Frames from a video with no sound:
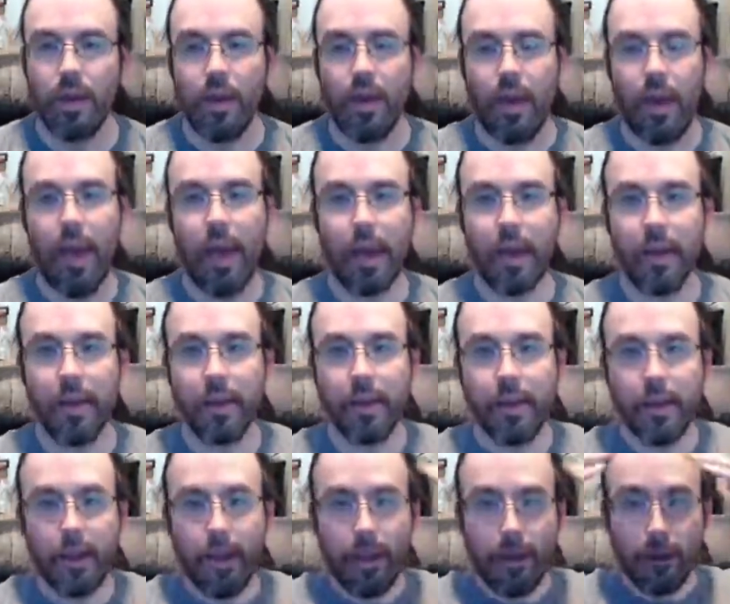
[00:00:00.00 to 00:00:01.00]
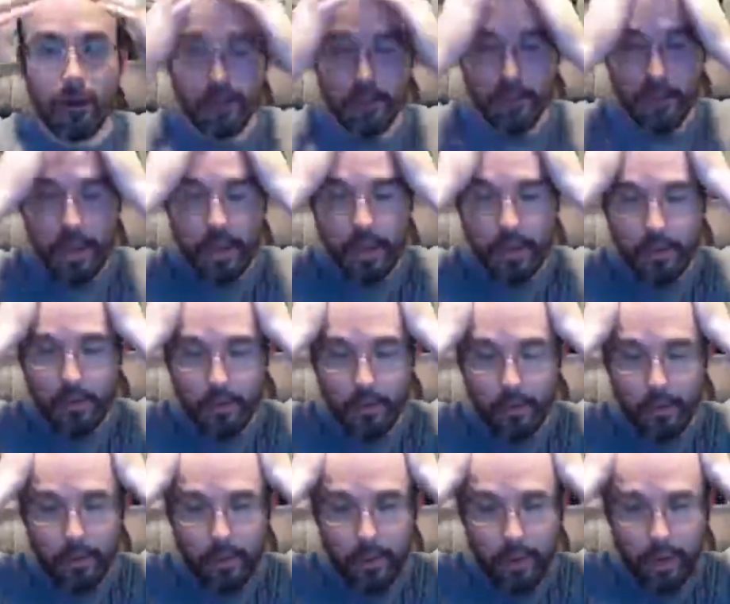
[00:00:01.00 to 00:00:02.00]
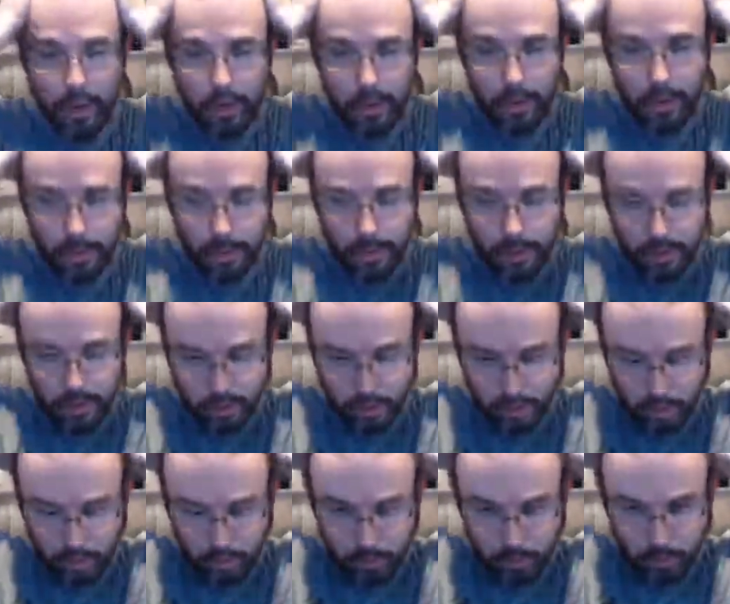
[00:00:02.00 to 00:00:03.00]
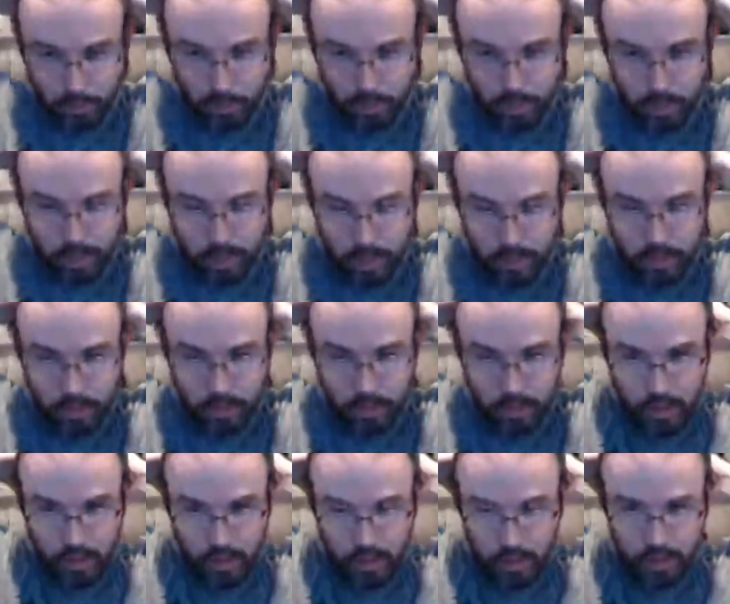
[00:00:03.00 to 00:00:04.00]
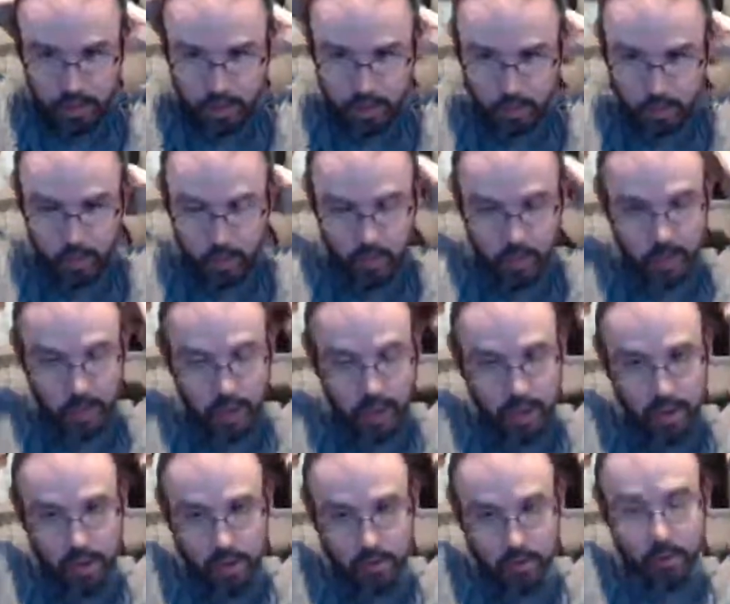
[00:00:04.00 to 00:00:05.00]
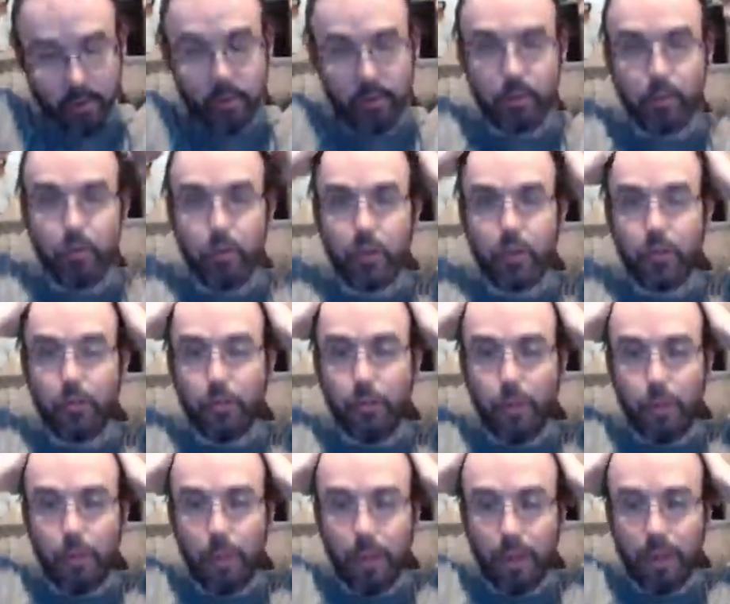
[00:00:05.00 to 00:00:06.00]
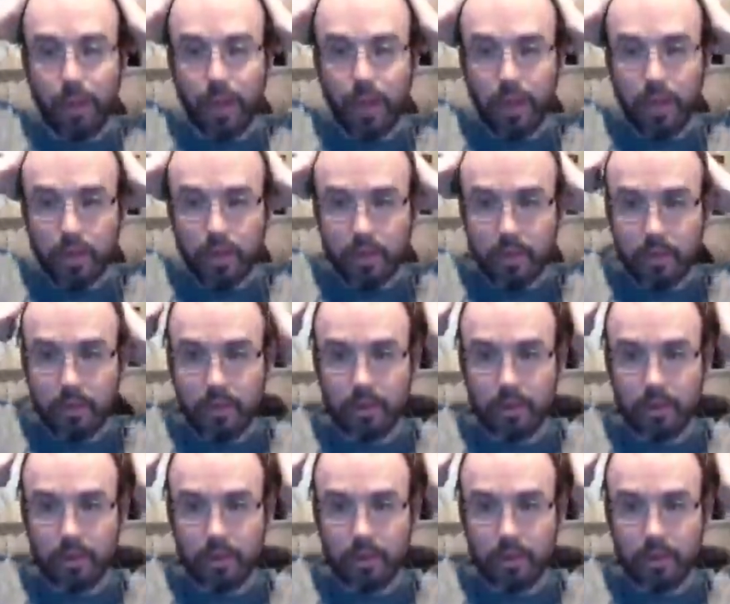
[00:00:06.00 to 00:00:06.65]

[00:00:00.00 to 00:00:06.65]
adding an ARGB controller and unplugging the actual lighting control switch from my case,